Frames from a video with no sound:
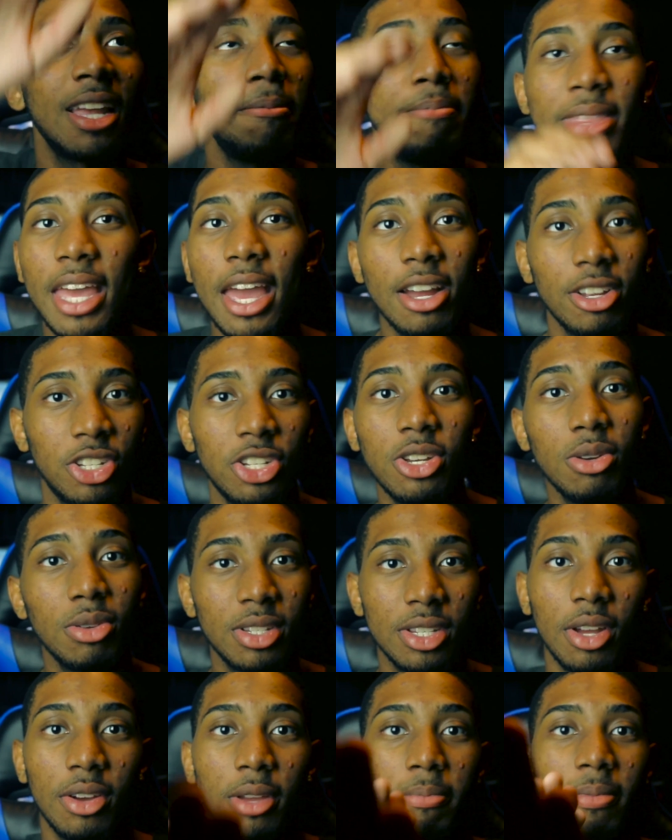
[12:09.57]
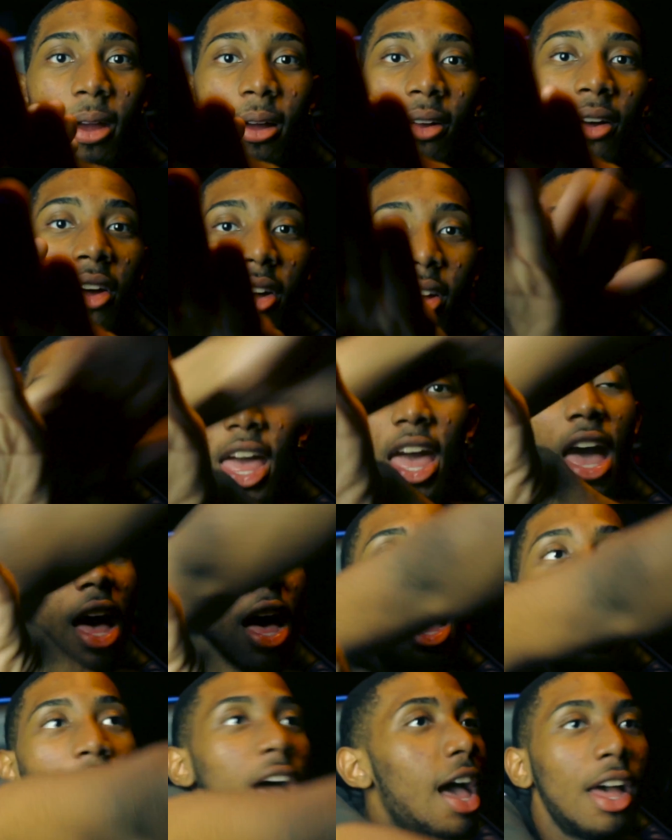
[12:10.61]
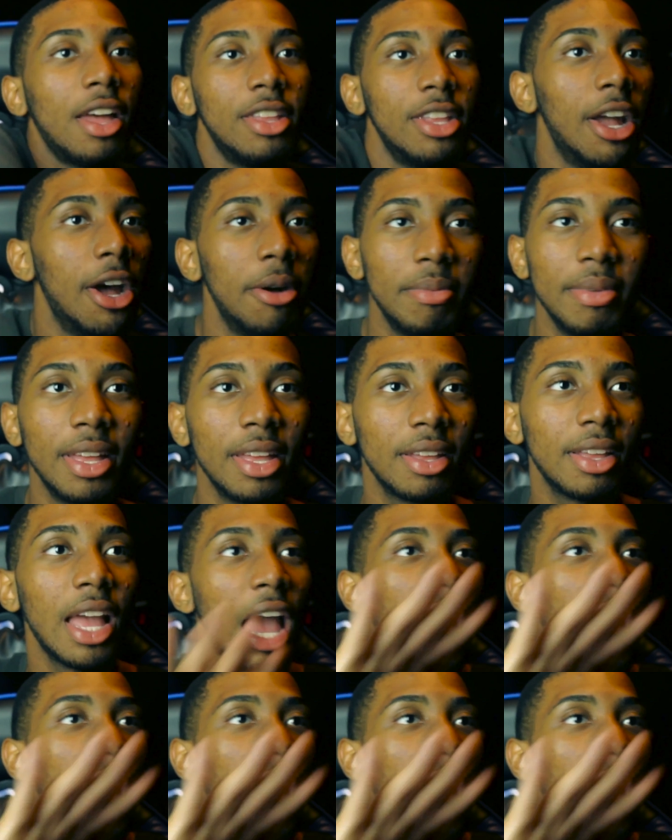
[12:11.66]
up in the air too, so you better, nope,